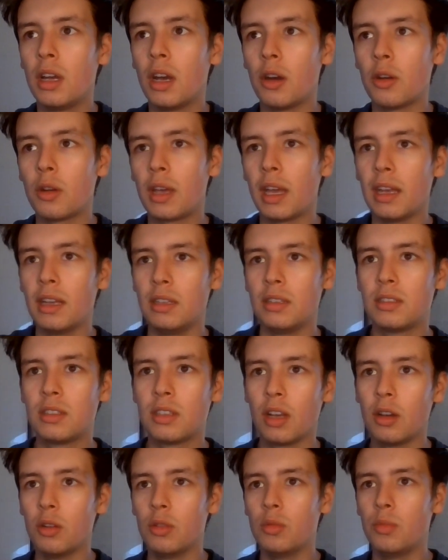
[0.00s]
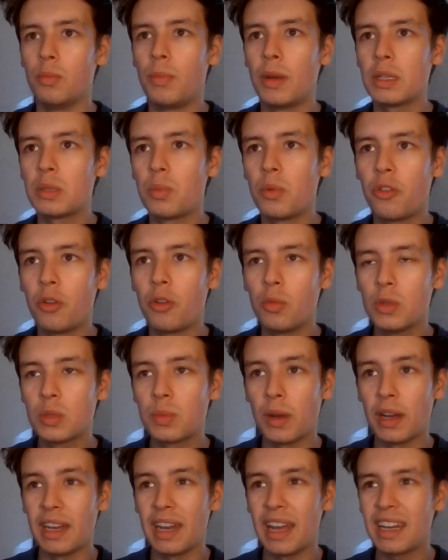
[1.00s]
Okay, so best performance
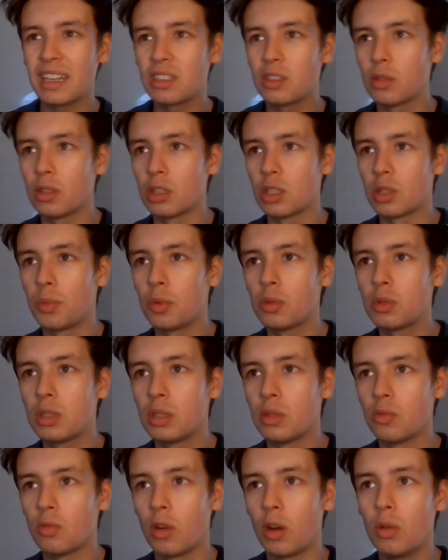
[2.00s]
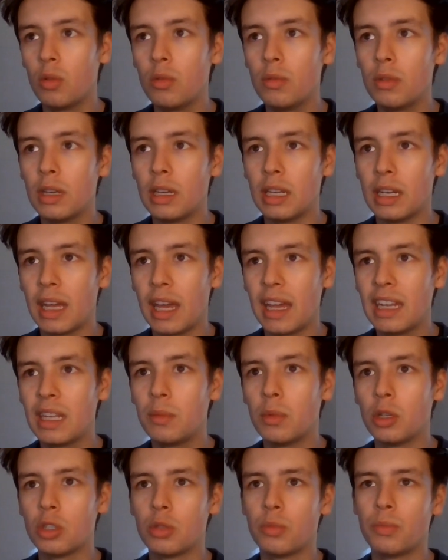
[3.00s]
by an actor in a supporting role in any
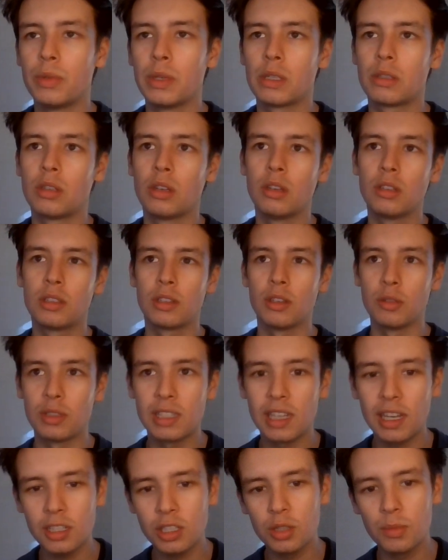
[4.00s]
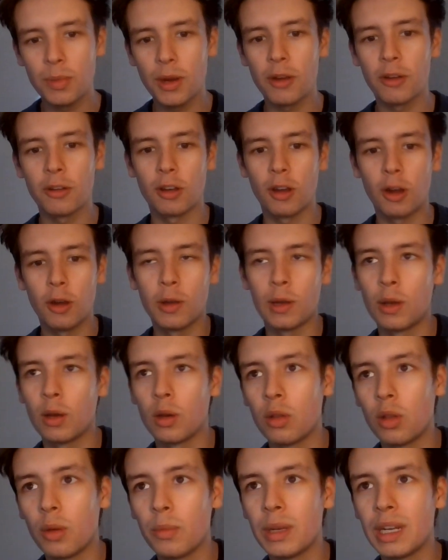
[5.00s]
motion picture. So Sasha Baron Cohen
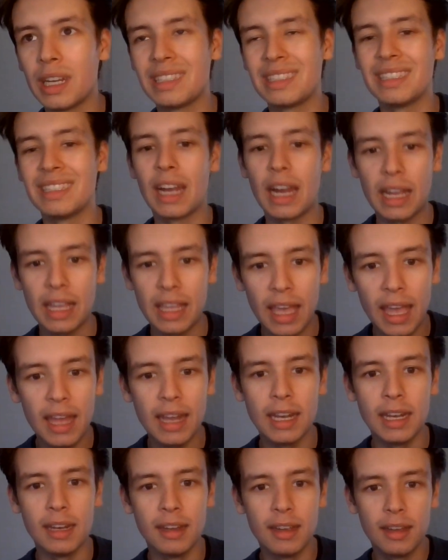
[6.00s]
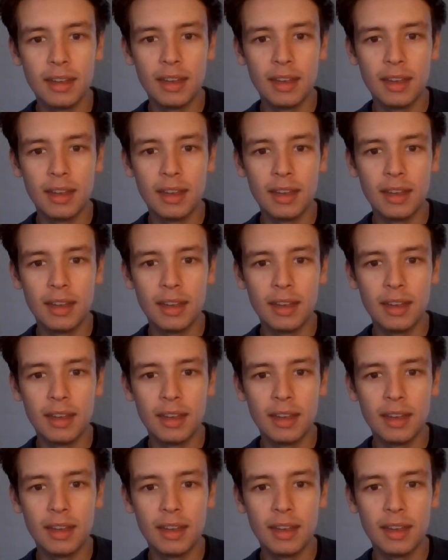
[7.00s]
got nominated again.